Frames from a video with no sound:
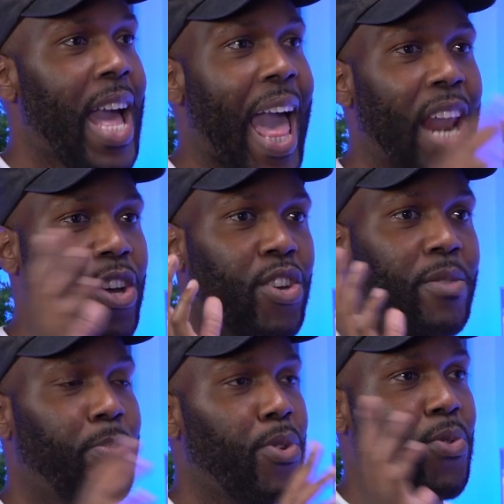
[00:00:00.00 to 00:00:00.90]

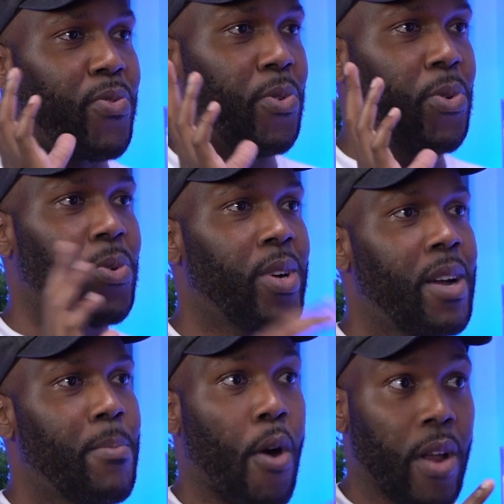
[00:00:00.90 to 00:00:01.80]
elegant, beautiful
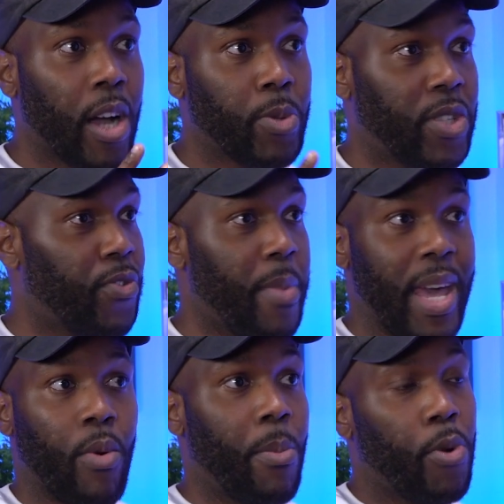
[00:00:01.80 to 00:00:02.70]
product, which for me
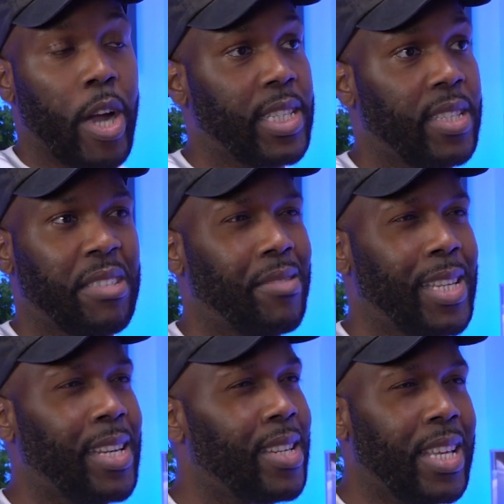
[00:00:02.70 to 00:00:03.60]
at one point just
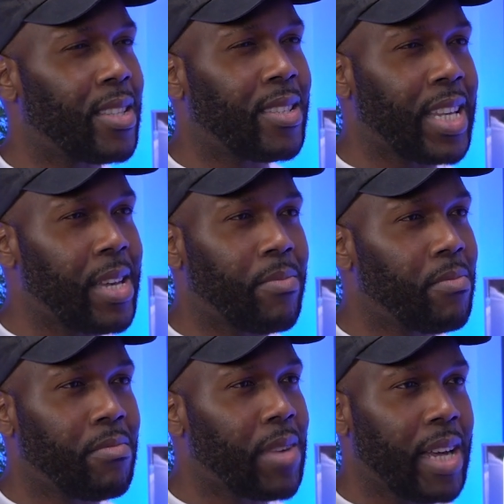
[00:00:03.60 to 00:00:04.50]
didn't even
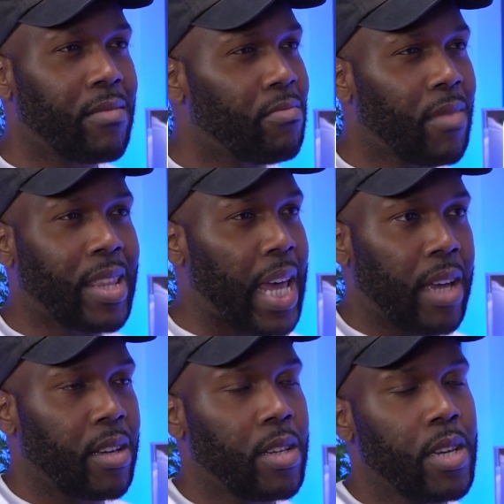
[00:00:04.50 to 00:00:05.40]
seem like a thing.